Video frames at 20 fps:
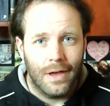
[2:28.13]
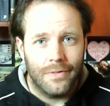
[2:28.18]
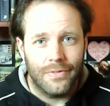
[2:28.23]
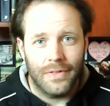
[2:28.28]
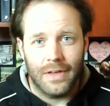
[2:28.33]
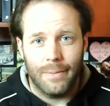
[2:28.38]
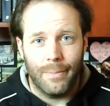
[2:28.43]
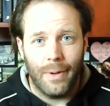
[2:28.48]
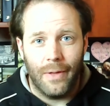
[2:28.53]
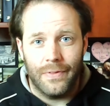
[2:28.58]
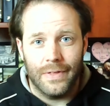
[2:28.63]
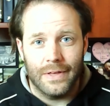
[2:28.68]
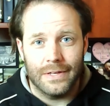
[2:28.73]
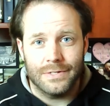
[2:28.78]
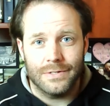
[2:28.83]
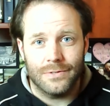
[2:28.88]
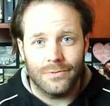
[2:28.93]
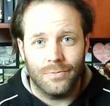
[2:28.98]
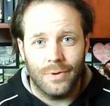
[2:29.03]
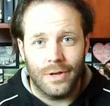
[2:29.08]
Think about
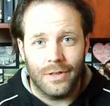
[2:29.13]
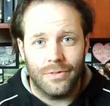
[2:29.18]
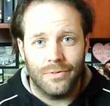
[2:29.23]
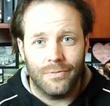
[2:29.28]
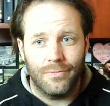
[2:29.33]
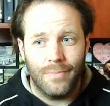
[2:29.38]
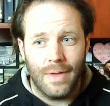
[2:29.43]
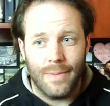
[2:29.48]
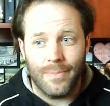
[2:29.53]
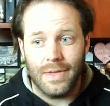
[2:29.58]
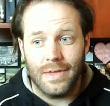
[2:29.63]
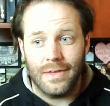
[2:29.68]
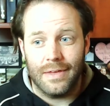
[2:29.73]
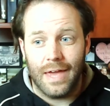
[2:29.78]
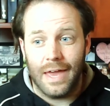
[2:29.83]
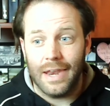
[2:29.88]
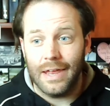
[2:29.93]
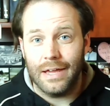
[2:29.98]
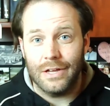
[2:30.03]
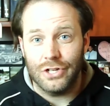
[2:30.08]
this with maybe
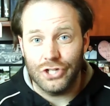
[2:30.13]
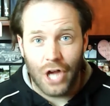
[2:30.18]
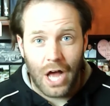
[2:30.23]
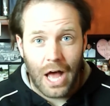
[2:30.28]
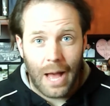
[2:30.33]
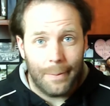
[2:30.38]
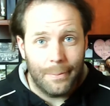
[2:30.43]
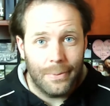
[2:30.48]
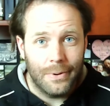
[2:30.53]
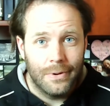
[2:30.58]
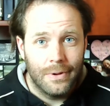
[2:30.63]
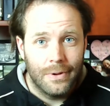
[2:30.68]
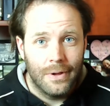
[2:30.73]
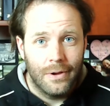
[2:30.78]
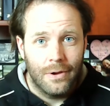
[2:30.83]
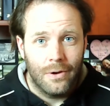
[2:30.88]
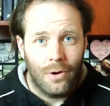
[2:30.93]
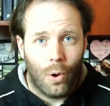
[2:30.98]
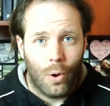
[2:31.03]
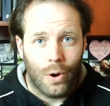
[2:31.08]
getting a job
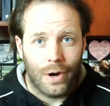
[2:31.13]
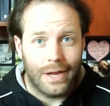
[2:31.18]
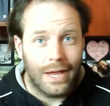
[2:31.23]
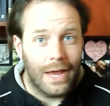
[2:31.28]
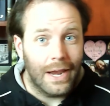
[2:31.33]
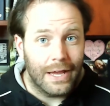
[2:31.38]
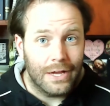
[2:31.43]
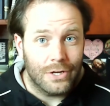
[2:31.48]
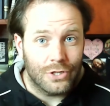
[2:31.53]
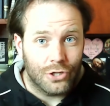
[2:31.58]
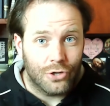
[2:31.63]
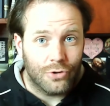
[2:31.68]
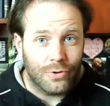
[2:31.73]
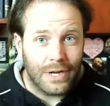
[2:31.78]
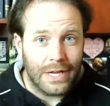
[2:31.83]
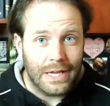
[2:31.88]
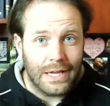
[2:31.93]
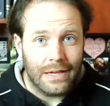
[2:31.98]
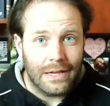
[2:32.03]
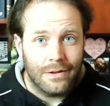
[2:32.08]
or getting a
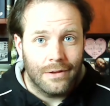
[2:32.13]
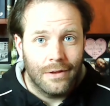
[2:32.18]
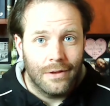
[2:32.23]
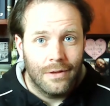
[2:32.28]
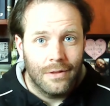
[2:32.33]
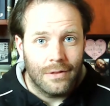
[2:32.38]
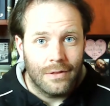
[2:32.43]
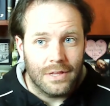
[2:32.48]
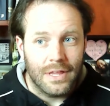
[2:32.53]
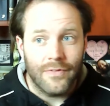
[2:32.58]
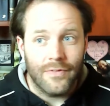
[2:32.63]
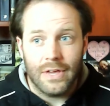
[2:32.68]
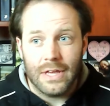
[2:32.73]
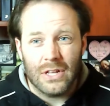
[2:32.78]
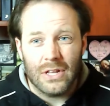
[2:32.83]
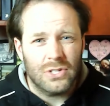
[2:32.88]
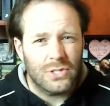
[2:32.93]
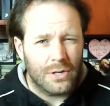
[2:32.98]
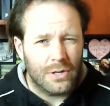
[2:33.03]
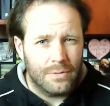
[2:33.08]
degree, living in
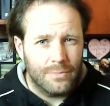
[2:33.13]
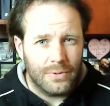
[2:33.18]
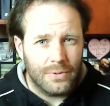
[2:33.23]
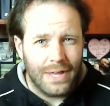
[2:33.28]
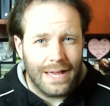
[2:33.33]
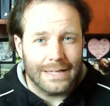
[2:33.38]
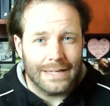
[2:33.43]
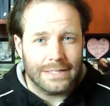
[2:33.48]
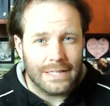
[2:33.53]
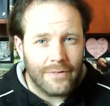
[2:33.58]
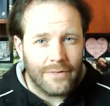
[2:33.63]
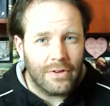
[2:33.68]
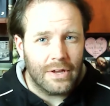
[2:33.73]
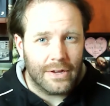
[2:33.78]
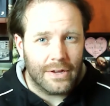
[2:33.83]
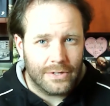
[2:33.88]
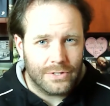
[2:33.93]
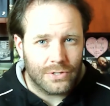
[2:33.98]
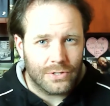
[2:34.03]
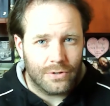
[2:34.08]
a certain place,
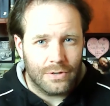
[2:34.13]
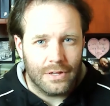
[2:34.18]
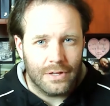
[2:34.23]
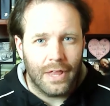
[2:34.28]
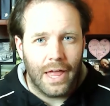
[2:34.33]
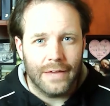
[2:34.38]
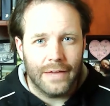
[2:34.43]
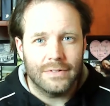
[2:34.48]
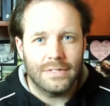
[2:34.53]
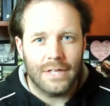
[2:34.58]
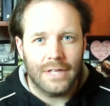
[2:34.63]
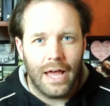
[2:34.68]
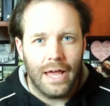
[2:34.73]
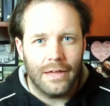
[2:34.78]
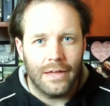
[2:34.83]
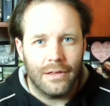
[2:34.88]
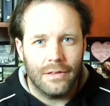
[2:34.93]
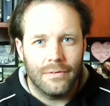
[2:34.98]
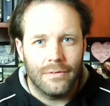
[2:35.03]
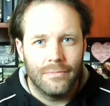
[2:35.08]
living a certain
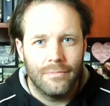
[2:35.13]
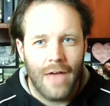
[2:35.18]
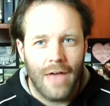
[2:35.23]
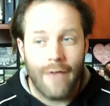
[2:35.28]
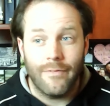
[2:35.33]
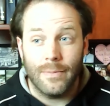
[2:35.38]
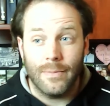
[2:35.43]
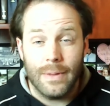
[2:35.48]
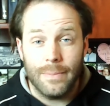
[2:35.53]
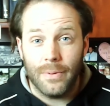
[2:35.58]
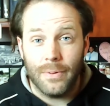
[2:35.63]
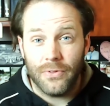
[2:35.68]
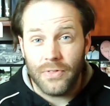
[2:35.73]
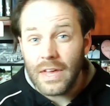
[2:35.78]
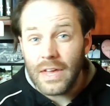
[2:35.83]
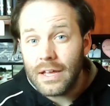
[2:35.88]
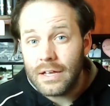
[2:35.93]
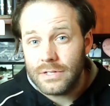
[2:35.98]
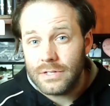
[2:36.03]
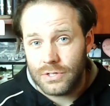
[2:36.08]
lifestyle, having people
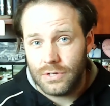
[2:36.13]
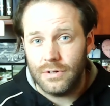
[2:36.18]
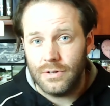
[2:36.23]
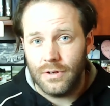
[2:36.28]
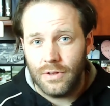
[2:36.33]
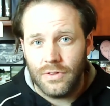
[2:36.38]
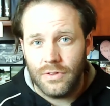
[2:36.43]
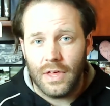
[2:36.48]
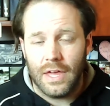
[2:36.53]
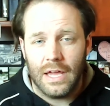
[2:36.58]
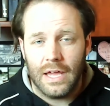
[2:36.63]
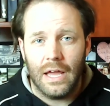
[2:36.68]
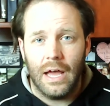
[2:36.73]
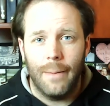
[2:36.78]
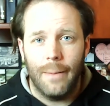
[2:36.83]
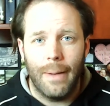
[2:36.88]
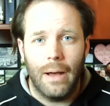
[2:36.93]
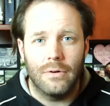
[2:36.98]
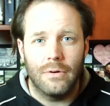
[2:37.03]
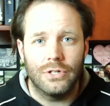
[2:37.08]
think a certain thing
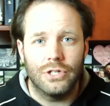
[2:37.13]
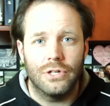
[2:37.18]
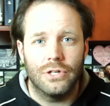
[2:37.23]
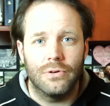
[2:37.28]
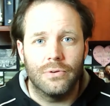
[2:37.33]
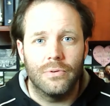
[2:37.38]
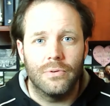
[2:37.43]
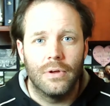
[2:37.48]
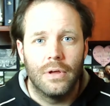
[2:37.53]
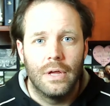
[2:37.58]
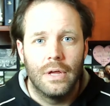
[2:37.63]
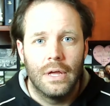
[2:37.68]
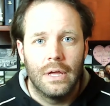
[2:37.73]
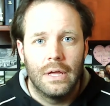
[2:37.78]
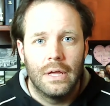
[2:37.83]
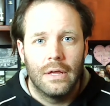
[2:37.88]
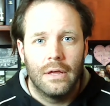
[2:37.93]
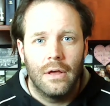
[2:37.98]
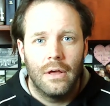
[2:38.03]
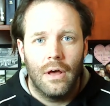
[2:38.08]
about you.
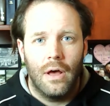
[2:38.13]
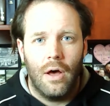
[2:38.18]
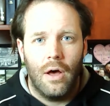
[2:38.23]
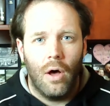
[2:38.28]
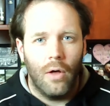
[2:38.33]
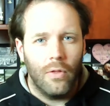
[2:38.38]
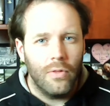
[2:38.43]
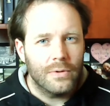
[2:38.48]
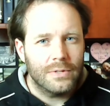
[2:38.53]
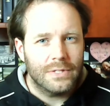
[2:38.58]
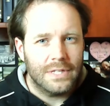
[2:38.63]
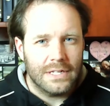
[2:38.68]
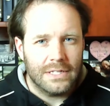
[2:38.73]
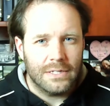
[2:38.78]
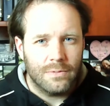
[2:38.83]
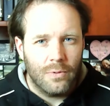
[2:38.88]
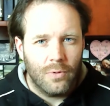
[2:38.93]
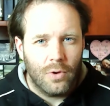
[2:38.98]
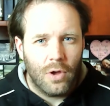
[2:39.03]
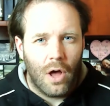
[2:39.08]
All those things
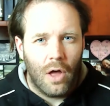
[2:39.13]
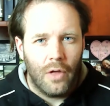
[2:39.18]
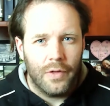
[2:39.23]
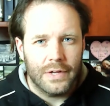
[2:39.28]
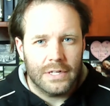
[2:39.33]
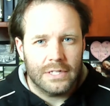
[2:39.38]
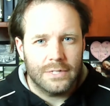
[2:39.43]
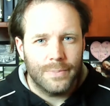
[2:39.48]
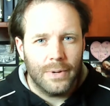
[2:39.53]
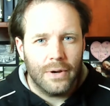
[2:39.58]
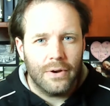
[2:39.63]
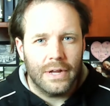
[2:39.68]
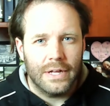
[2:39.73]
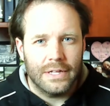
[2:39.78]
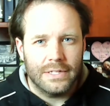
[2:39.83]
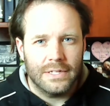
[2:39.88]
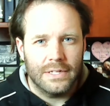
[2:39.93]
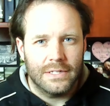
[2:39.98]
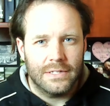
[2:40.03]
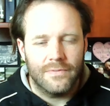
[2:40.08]
that we would call
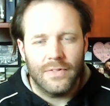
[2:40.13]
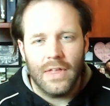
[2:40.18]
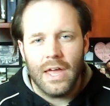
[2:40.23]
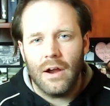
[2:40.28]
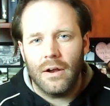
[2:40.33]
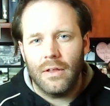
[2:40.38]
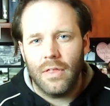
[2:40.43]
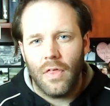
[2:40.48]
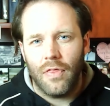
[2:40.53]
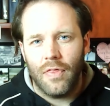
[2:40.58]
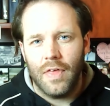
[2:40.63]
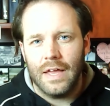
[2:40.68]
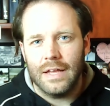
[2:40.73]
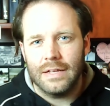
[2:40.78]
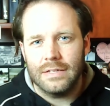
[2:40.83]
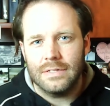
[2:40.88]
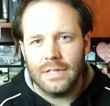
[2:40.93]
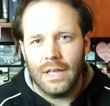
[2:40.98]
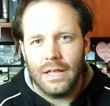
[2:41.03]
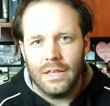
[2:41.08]
experiences, if they are the
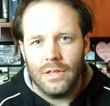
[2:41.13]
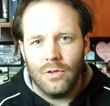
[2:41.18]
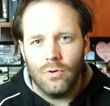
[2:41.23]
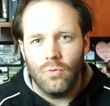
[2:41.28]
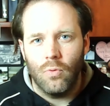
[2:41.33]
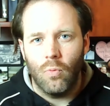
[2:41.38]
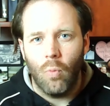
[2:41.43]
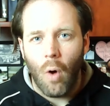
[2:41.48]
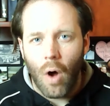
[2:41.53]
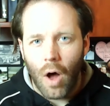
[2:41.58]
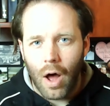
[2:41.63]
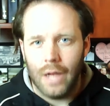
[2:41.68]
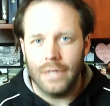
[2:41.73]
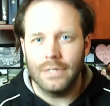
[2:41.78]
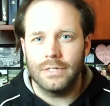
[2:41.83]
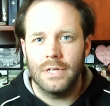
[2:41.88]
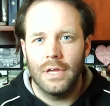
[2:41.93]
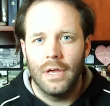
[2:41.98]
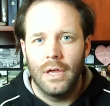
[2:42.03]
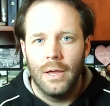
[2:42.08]
things that you
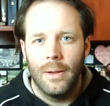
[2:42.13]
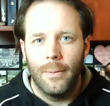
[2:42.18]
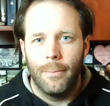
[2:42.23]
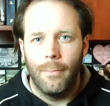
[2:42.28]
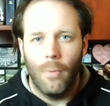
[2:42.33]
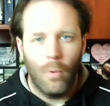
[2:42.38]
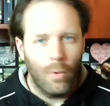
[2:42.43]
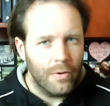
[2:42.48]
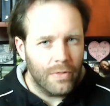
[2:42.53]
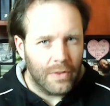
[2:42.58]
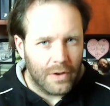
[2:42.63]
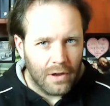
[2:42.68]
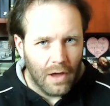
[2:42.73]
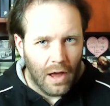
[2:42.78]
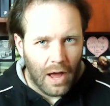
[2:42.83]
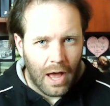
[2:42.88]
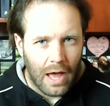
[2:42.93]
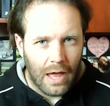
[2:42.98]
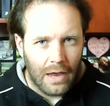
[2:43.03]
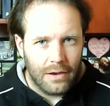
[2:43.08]
want more than
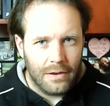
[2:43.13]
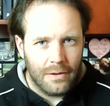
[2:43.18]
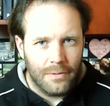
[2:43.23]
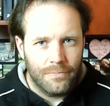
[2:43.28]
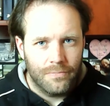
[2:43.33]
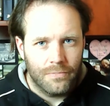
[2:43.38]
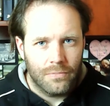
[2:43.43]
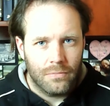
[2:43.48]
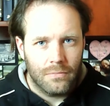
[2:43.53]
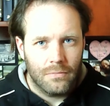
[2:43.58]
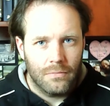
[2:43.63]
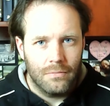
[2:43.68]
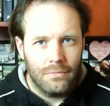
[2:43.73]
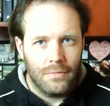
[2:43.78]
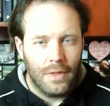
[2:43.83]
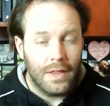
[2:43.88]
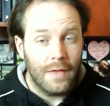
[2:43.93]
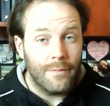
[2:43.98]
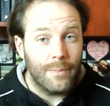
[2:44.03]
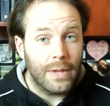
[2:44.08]
God,
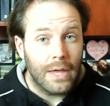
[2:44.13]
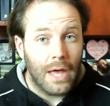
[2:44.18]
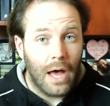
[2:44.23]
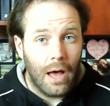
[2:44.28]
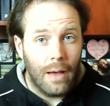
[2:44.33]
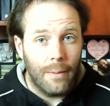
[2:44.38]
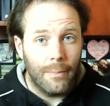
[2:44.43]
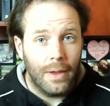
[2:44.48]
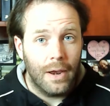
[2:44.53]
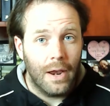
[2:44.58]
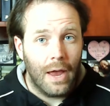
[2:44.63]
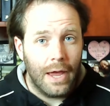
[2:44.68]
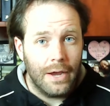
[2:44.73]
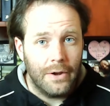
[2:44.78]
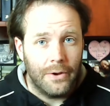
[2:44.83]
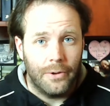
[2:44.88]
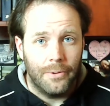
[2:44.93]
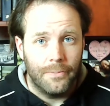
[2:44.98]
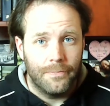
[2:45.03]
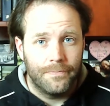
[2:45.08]
then they become an
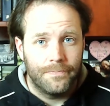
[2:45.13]
idol.